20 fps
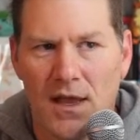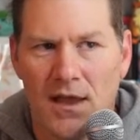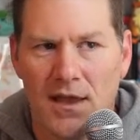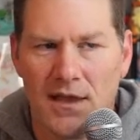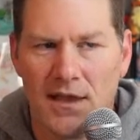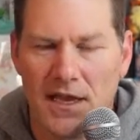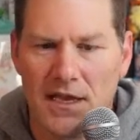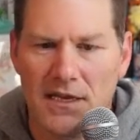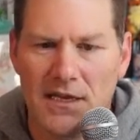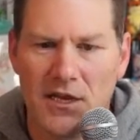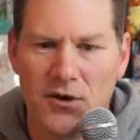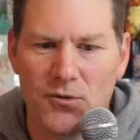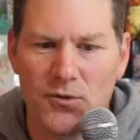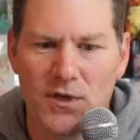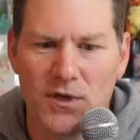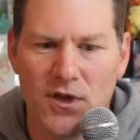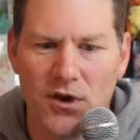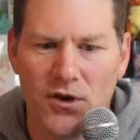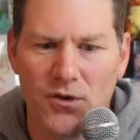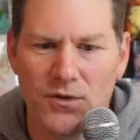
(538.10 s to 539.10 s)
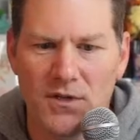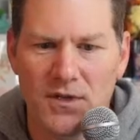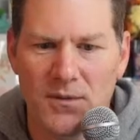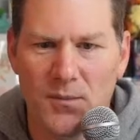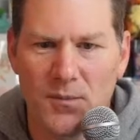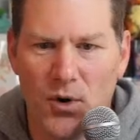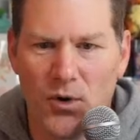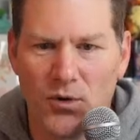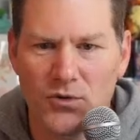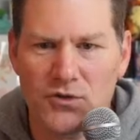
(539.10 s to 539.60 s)
And here we go with the
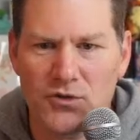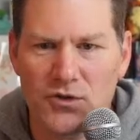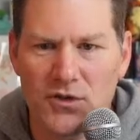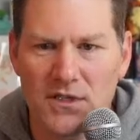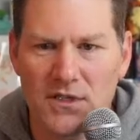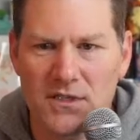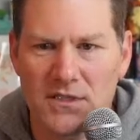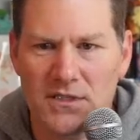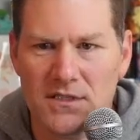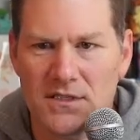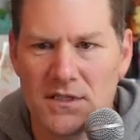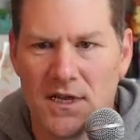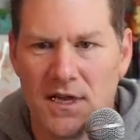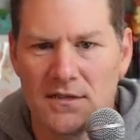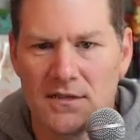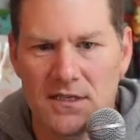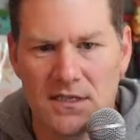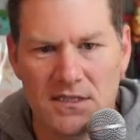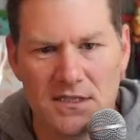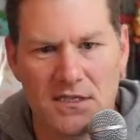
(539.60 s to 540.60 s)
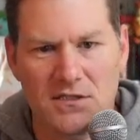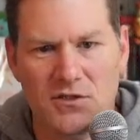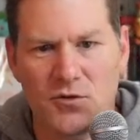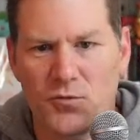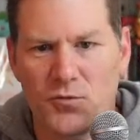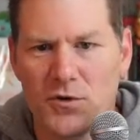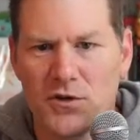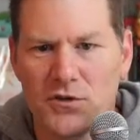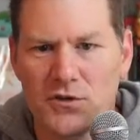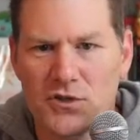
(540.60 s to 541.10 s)
Moltres. This is a
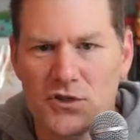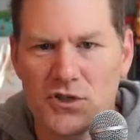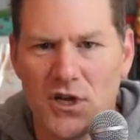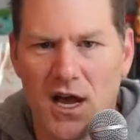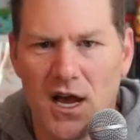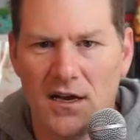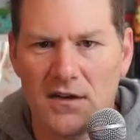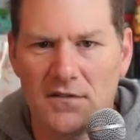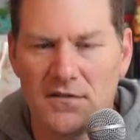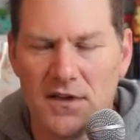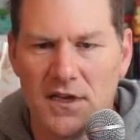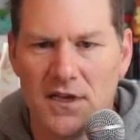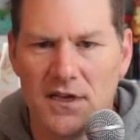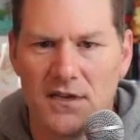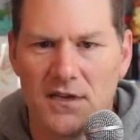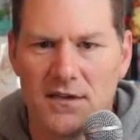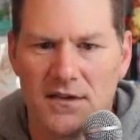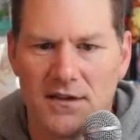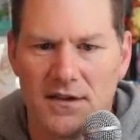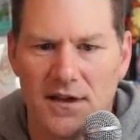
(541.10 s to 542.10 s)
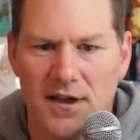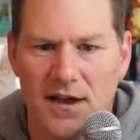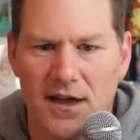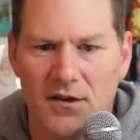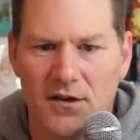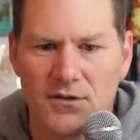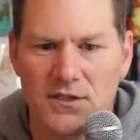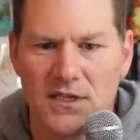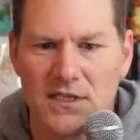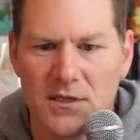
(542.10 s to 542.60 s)
real shot of it. I
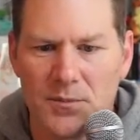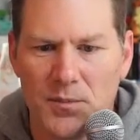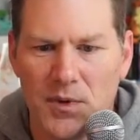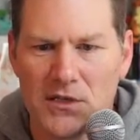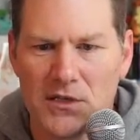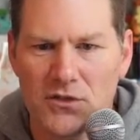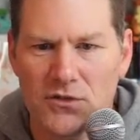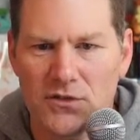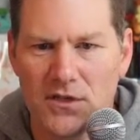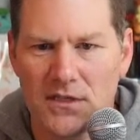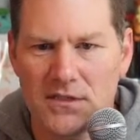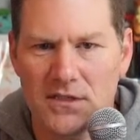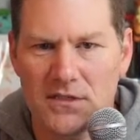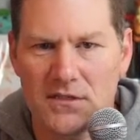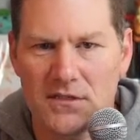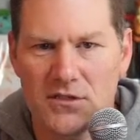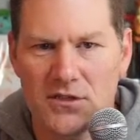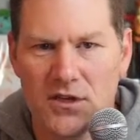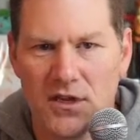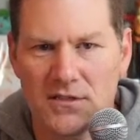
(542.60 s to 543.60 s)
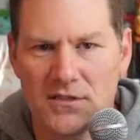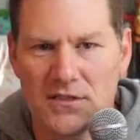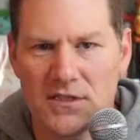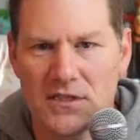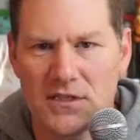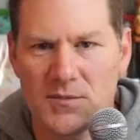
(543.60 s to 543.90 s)
don't think the picture does it justice,